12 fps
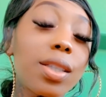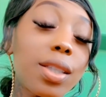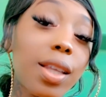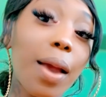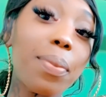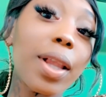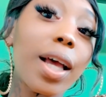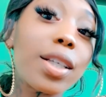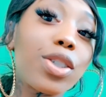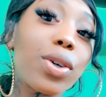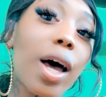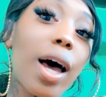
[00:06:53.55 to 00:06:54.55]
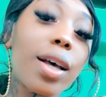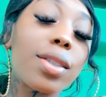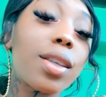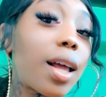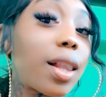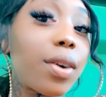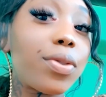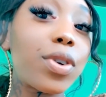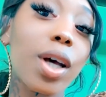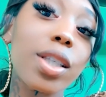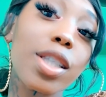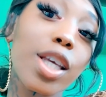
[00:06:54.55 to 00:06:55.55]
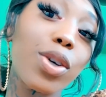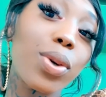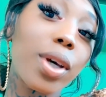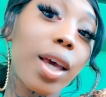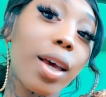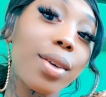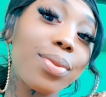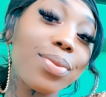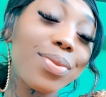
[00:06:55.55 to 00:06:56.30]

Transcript: Stay blessed, you guys. I love you. I'll see you again.